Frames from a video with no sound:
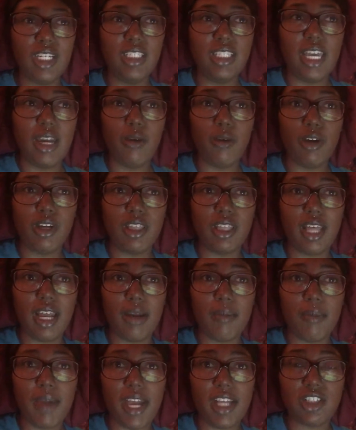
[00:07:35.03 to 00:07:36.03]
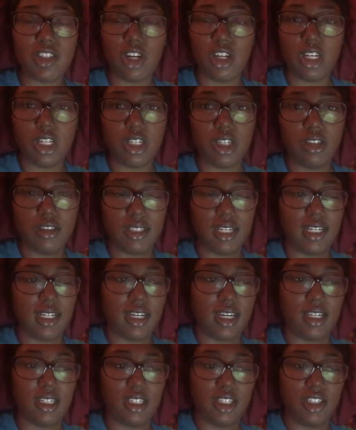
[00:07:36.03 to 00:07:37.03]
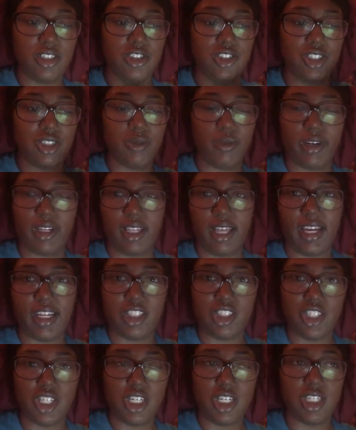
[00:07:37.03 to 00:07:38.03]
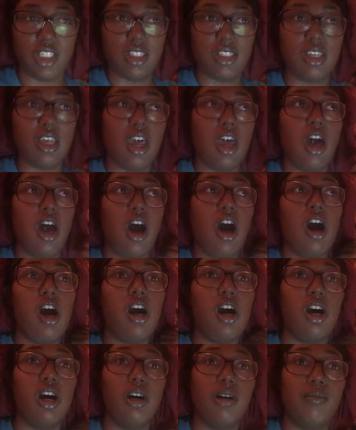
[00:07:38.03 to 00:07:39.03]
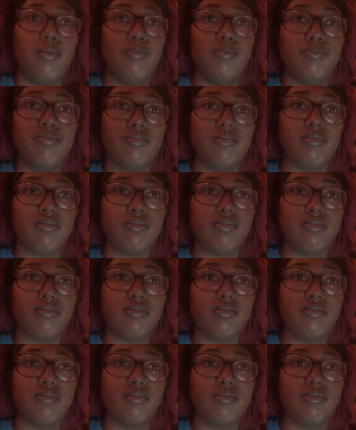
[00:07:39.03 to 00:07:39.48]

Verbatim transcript: they would like match all their clothes like that and then just wear like jeans um,